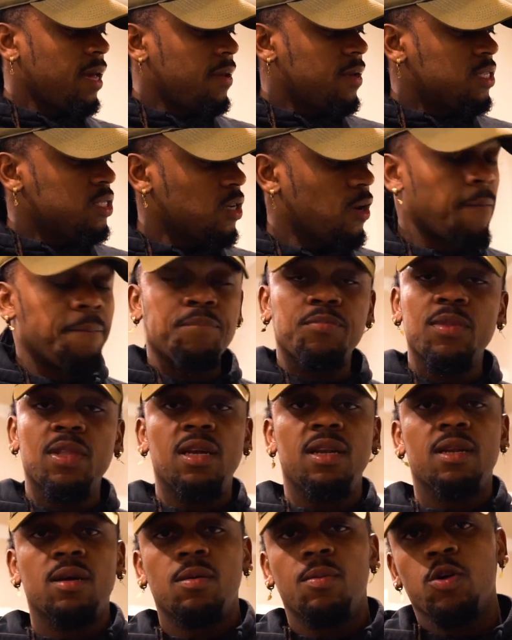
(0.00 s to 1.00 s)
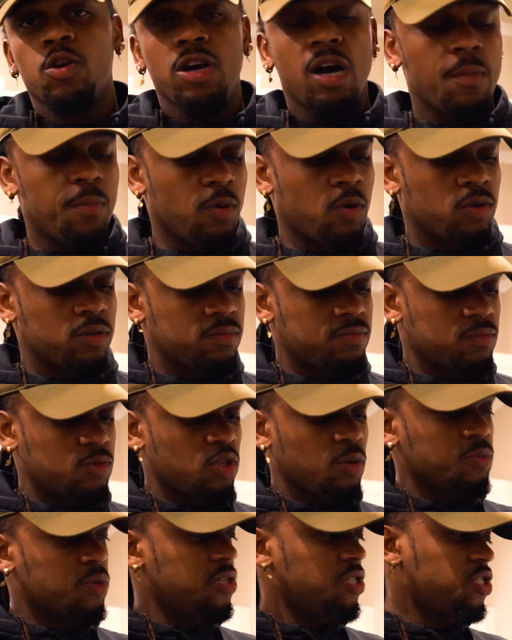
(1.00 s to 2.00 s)
So I'm gonna hop out,
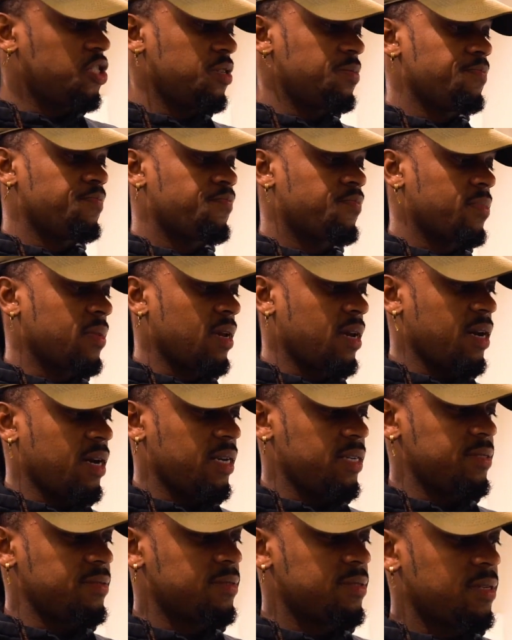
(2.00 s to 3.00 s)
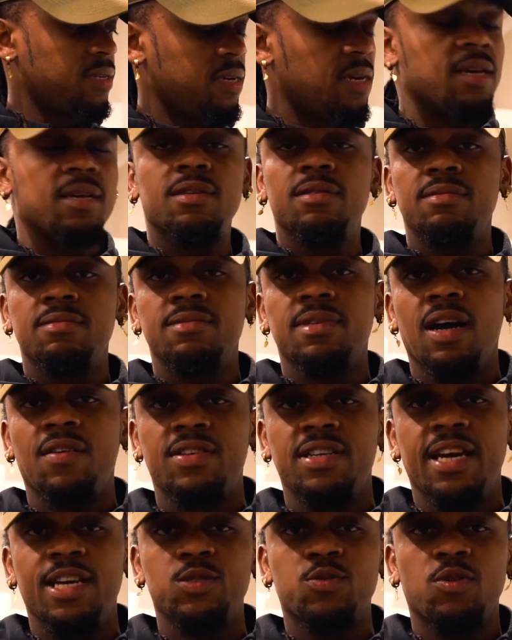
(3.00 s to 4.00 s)
jump to the gym, and have a nice